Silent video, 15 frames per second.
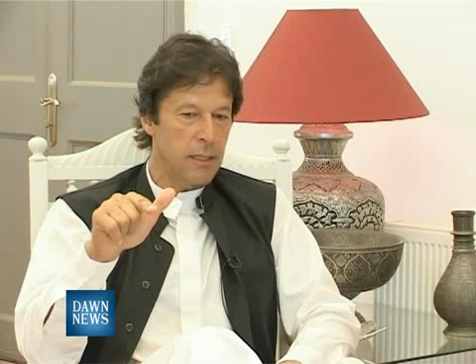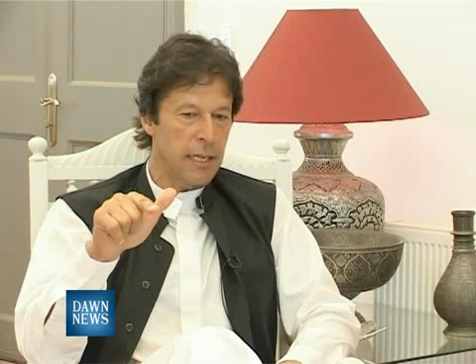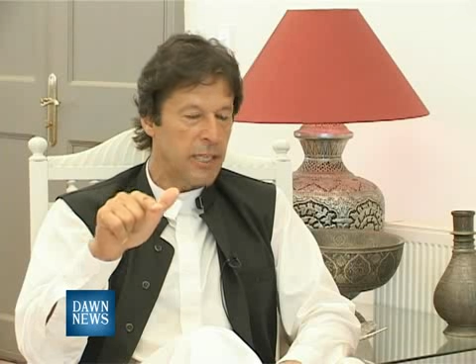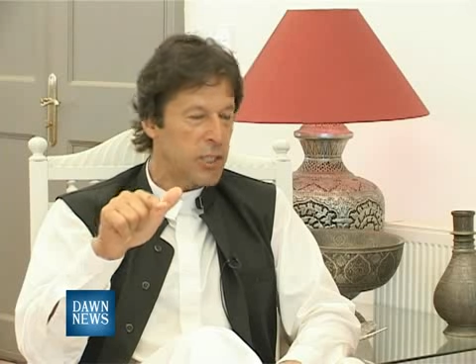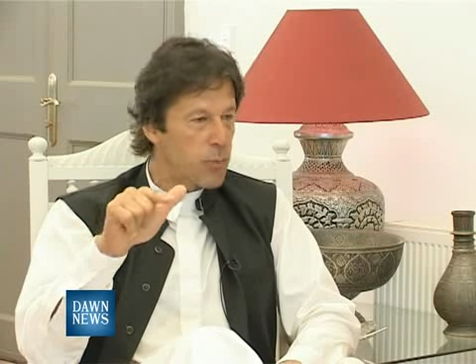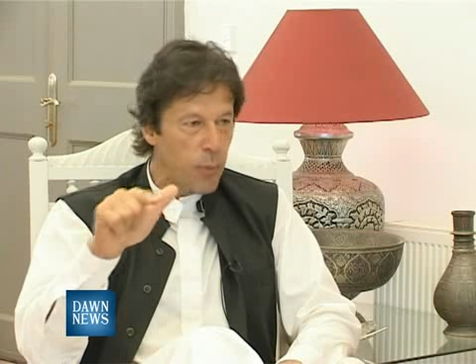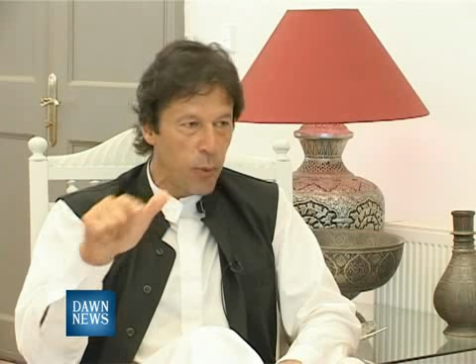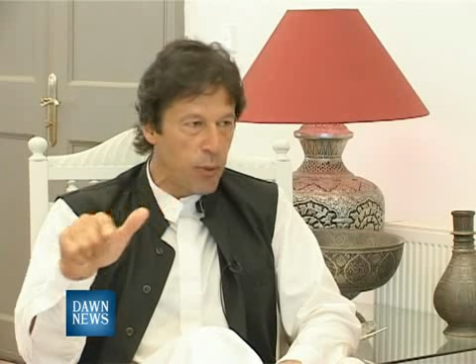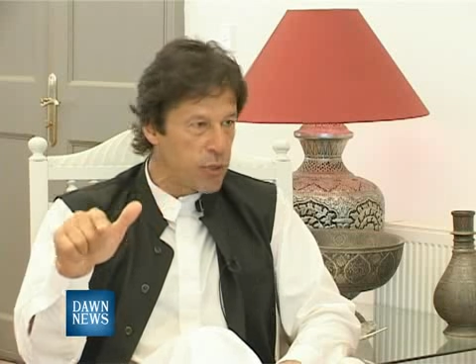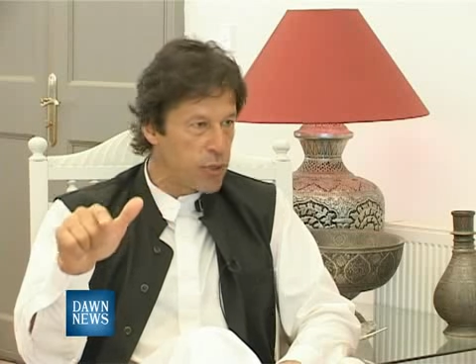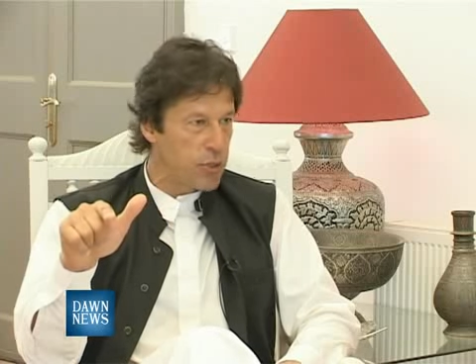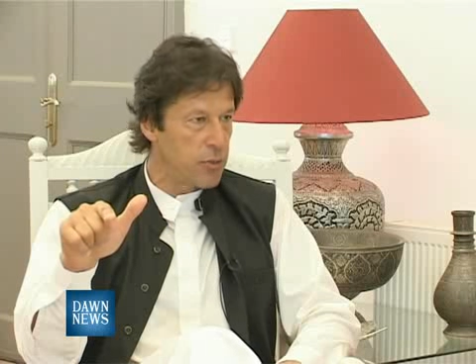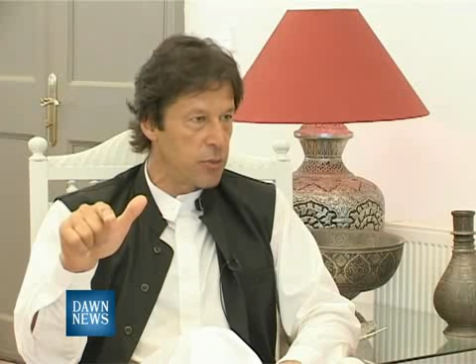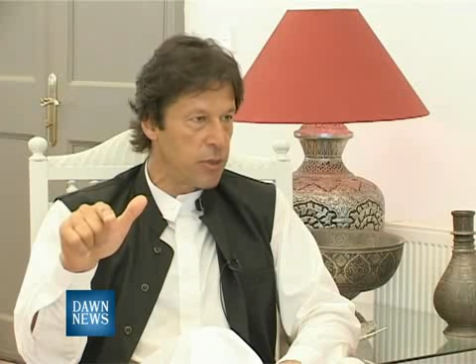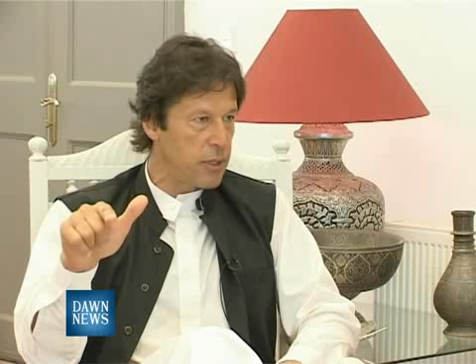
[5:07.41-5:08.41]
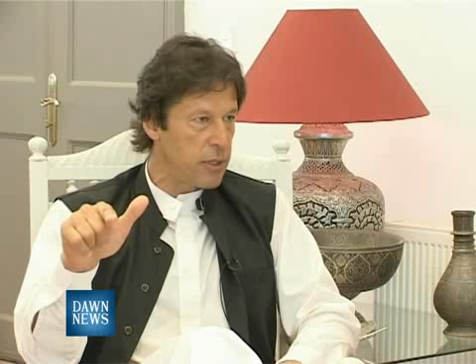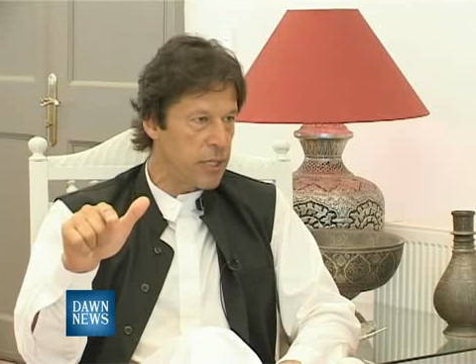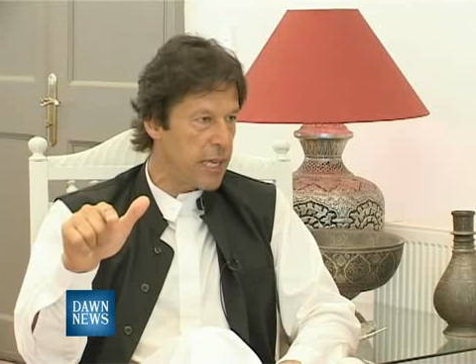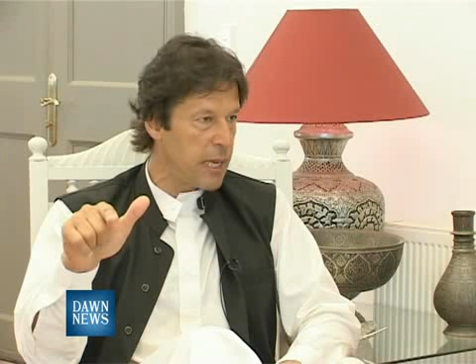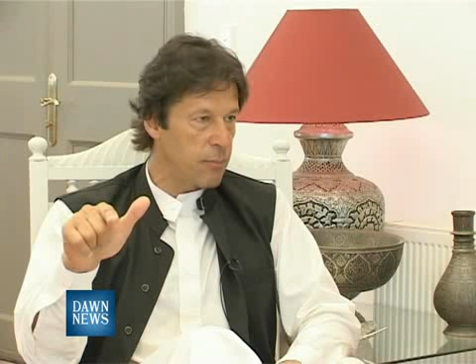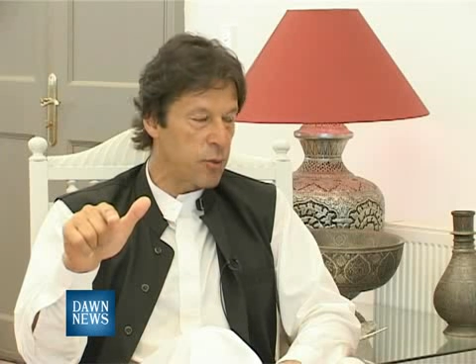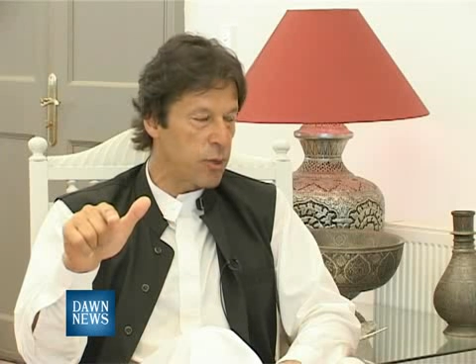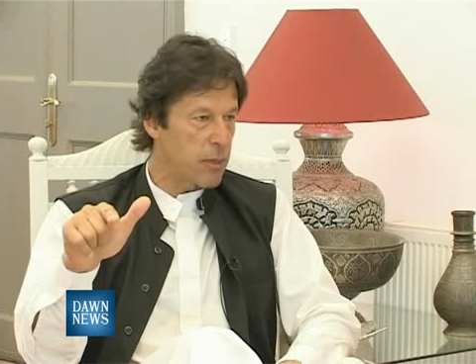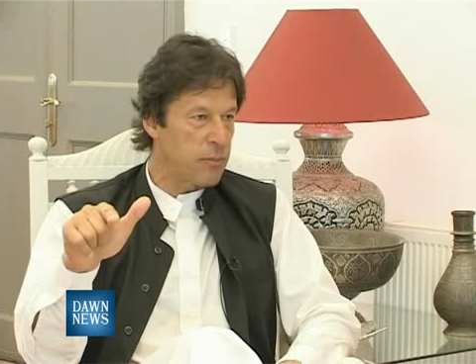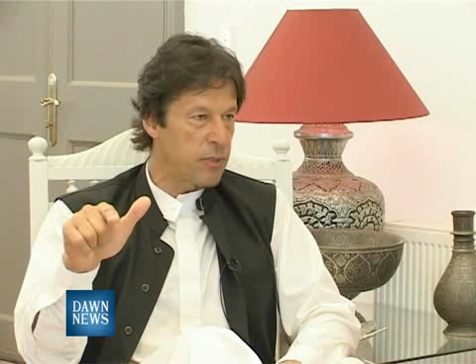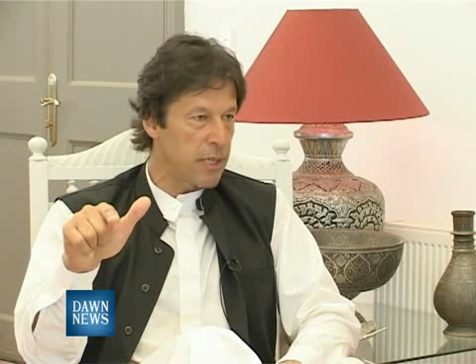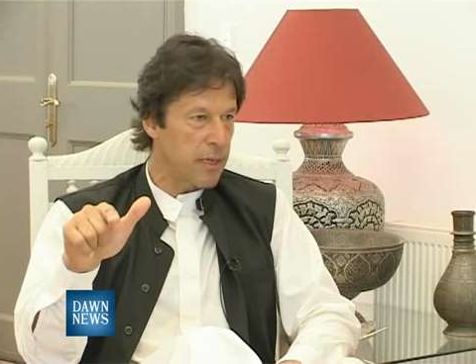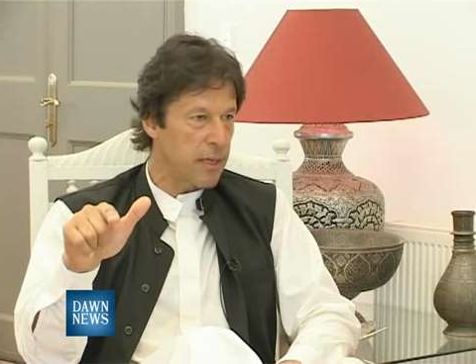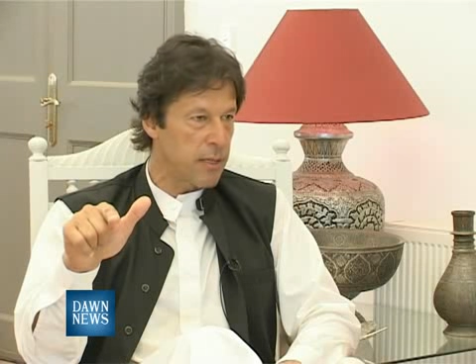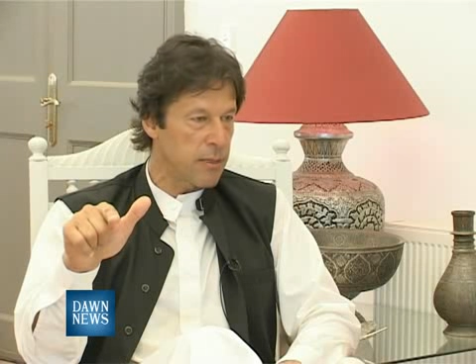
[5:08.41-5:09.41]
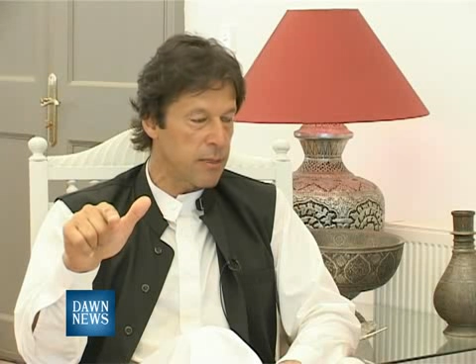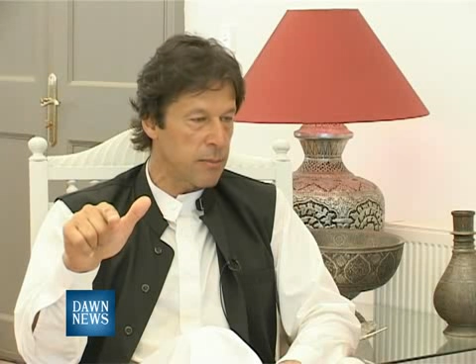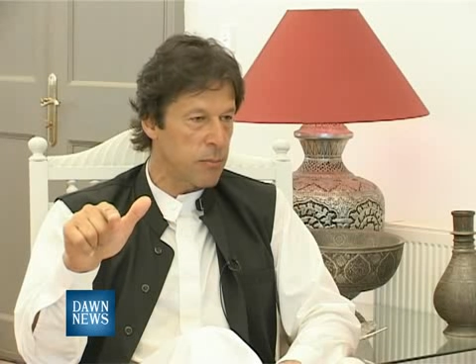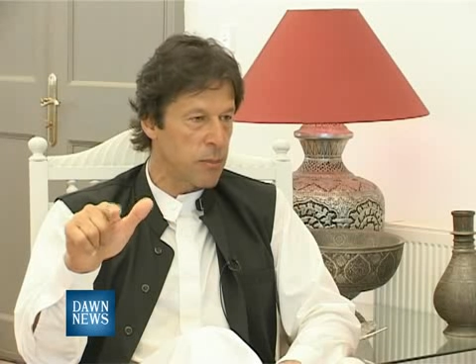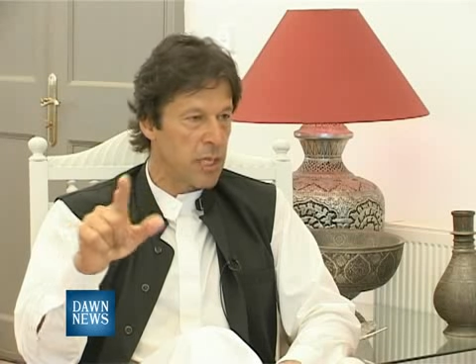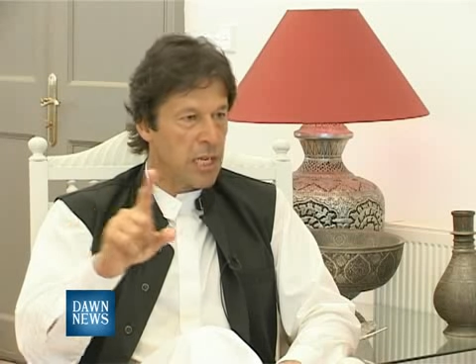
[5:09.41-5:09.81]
exposed to the MQM terrorism.